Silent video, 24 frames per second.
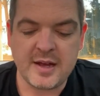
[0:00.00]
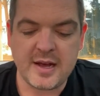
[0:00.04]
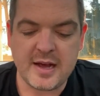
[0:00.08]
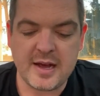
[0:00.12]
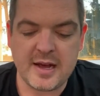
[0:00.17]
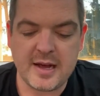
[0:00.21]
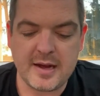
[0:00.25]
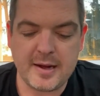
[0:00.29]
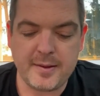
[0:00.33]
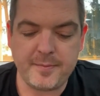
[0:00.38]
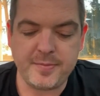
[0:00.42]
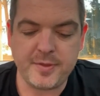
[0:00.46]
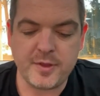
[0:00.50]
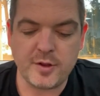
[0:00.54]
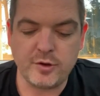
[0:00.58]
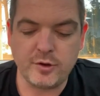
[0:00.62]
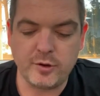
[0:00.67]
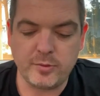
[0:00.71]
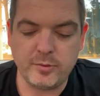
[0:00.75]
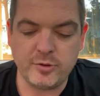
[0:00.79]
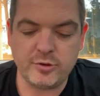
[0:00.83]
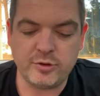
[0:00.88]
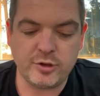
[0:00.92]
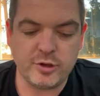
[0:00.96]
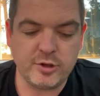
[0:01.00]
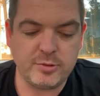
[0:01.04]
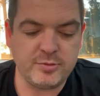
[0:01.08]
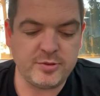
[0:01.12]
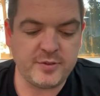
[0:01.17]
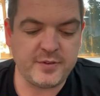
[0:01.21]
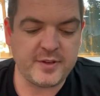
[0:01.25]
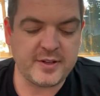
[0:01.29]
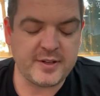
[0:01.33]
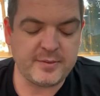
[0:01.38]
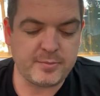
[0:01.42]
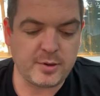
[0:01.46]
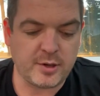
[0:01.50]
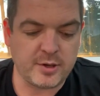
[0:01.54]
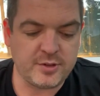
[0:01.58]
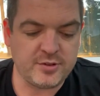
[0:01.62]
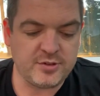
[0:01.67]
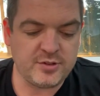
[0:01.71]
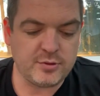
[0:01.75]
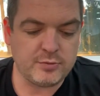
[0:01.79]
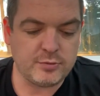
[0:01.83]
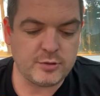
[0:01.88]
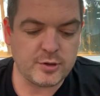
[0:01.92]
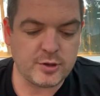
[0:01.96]
The normal terms of your
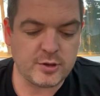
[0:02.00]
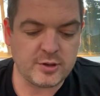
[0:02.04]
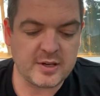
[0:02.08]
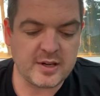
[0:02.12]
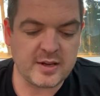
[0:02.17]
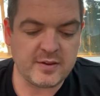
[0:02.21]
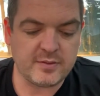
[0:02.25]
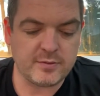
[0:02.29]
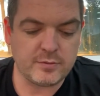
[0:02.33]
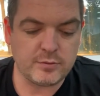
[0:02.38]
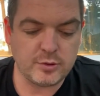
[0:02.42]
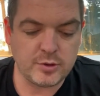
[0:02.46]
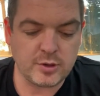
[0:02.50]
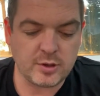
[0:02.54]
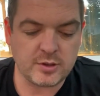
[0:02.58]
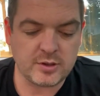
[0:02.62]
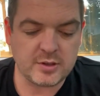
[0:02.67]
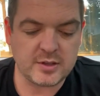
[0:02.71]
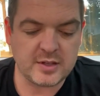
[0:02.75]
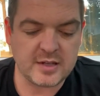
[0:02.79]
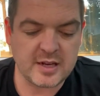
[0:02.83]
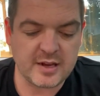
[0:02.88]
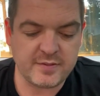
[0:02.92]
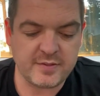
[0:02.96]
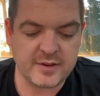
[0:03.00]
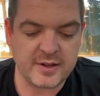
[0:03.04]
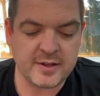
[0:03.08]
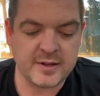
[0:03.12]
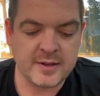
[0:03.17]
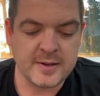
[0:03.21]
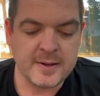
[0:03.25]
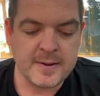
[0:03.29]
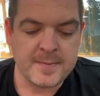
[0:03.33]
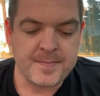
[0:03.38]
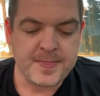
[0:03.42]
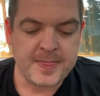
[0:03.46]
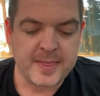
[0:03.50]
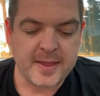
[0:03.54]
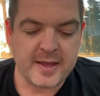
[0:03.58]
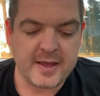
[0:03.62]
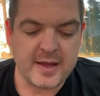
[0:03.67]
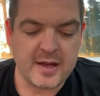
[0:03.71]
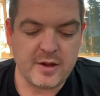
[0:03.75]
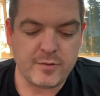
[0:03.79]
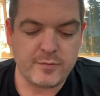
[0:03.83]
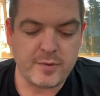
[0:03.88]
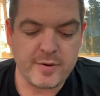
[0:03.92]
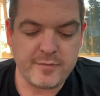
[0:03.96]
policy will not cover
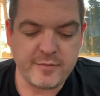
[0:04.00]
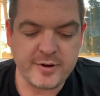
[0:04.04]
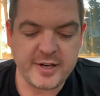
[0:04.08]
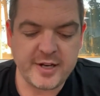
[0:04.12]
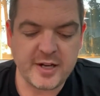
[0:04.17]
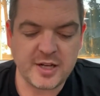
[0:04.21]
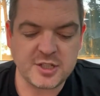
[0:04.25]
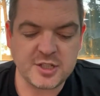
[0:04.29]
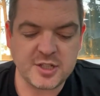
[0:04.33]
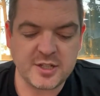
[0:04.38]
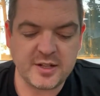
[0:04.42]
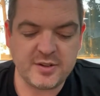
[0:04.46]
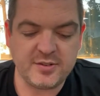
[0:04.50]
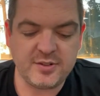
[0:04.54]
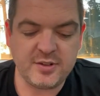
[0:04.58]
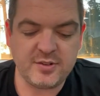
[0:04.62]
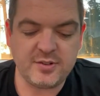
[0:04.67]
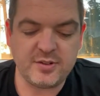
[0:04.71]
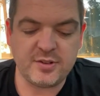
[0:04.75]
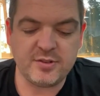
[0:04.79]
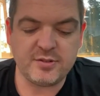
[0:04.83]
rent reduction, as this